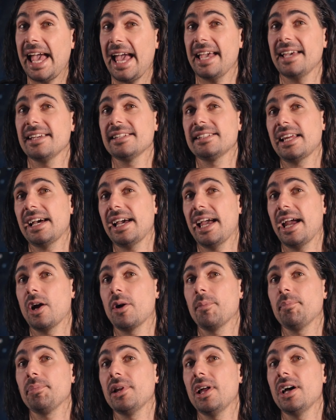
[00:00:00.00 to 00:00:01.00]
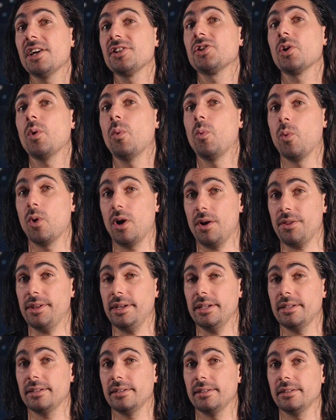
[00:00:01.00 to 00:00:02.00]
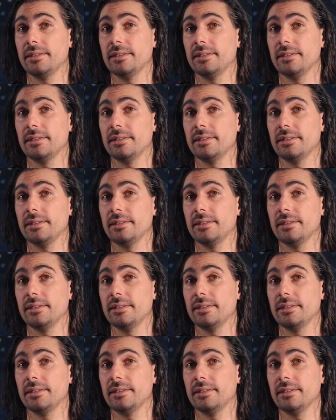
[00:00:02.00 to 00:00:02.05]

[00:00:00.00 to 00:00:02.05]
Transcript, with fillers: ASIAIR Plus worth it?